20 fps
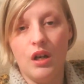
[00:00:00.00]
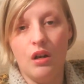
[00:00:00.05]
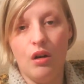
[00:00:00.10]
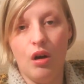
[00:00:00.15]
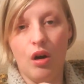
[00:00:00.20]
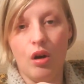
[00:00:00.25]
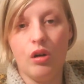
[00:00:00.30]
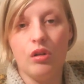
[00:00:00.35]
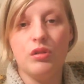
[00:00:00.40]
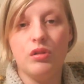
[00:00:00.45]

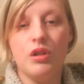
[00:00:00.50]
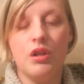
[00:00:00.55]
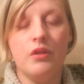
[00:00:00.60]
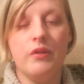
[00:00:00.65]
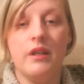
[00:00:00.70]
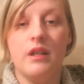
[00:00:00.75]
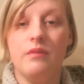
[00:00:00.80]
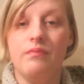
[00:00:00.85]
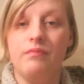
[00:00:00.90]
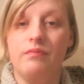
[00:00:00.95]
onto
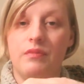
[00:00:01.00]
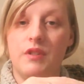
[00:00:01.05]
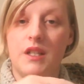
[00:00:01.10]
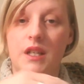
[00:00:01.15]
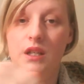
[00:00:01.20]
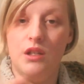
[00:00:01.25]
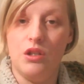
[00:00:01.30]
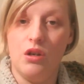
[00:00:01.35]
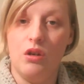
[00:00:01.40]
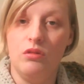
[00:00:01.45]
a
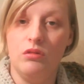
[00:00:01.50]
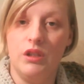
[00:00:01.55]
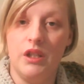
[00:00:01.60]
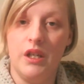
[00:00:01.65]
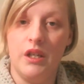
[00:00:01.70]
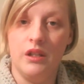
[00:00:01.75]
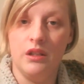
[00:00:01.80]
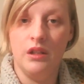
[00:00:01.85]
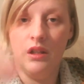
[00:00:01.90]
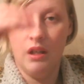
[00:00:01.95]
stitch
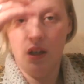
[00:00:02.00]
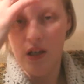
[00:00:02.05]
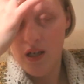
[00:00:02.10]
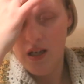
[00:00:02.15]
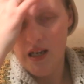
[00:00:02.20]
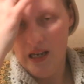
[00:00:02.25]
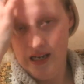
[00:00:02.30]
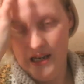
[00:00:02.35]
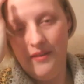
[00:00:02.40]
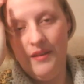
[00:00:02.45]
holder,
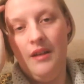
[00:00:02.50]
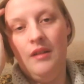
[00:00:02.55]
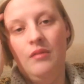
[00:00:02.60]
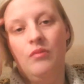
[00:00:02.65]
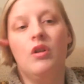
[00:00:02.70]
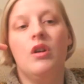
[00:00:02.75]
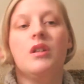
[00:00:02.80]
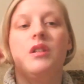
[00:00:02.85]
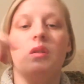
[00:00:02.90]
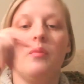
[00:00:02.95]
and then
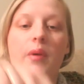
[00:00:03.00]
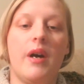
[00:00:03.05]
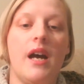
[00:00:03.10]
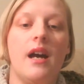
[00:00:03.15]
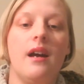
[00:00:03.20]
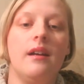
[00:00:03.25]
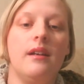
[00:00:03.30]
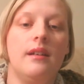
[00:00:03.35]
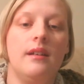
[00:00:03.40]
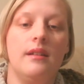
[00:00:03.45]
worked the
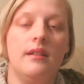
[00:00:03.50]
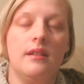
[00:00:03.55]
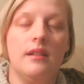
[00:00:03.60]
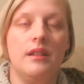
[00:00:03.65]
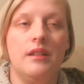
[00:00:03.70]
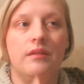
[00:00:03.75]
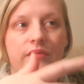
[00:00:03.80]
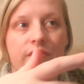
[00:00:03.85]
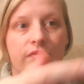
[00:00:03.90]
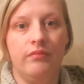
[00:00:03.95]
back,
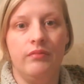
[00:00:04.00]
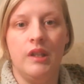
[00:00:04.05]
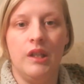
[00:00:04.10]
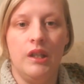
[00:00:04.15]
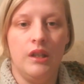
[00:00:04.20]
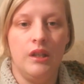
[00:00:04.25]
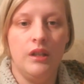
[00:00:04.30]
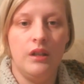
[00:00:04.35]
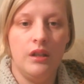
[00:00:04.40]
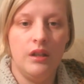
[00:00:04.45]
and
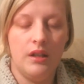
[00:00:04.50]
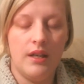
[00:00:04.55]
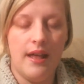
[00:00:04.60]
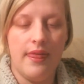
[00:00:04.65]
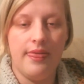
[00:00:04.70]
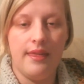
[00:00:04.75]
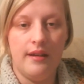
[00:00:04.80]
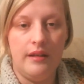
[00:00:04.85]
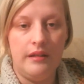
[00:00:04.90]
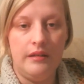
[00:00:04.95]

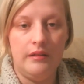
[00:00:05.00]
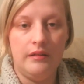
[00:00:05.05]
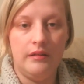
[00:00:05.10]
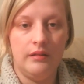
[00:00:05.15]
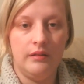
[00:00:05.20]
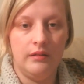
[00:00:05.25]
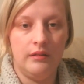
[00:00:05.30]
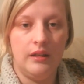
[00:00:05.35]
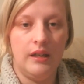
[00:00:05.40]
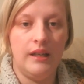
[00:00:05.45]
then
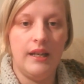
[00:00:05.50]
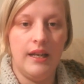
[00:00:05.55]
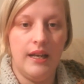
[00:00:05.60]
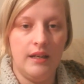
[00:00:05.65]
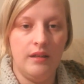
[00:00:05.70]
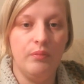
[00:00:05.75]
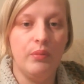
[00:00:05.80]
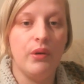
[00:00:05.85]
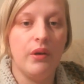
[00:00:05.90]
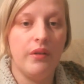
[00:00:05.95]

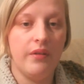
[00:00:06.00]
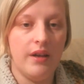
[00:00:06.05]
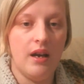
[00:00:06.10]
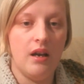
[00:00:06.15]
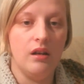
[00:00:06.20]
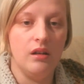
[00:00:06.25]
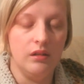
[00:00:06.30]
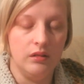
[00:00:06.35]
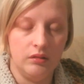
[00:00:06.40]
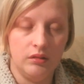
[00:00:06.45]
again put that
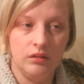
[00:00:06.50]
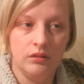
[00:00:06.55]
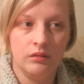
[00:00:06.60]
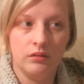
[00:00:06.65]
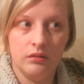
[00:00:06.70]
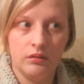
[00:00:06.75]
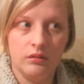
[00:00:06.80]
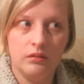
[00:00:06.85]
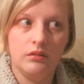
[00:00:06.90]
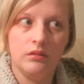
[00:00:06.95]
on
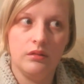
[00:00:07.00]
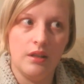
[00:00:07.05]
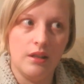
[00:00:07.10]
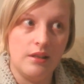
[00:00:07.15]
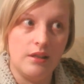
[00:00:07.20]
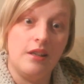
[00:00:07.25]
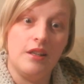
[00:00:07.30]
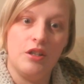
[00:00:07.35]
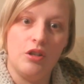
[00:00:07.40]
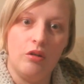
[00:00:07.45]
a
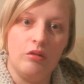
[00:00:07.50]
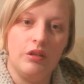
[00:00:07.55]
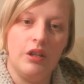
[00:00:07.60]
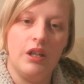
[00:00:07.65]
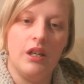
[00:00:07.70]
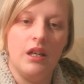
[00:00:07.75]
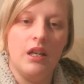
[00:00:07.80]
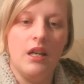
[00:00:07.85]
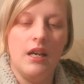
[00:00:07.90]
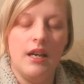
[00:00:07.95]
stitch
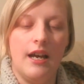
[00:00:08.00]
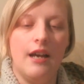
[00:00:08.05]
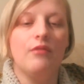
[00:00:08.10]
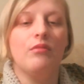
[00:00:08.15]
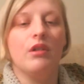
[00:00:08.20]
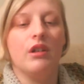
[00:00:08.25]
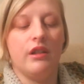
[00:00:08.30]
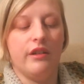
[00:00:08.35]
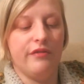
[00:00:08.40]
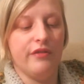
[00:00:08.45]
holder and
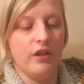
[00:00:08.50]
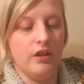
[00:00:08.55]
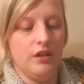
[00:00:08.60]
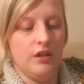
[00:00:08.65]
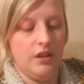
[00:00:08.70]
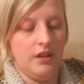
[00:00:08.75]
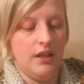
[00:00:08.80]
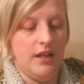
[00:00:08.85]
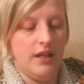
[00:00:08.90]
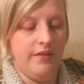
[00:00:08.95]
work the front,
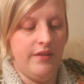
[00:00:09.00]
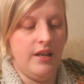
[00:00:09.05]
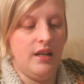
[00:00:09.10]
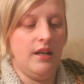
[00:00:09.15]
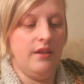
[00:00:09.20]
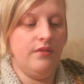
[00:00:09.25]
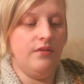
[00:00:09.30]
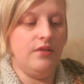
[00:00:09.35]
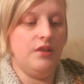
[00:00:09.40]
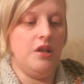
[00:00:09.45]
and then
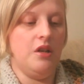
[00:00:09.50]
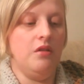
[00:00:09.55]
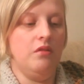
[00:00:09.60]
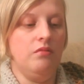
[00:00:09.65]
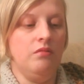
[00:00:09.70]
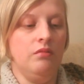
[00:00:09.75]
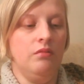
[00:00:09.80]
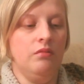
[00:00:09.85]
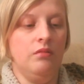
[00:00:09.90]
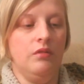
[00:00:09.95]
I've
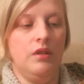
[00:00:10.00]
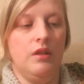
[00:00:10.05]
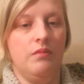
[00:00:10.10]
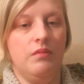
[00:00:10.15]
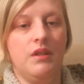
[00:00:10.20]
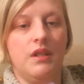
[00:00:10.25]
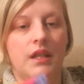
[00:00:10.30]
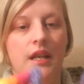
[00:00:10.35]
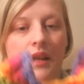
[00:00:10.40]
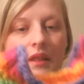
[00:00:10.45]
sewn them
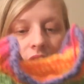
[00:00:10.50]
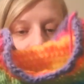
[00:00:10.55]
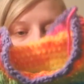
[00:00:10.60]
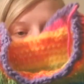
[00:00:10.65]
together at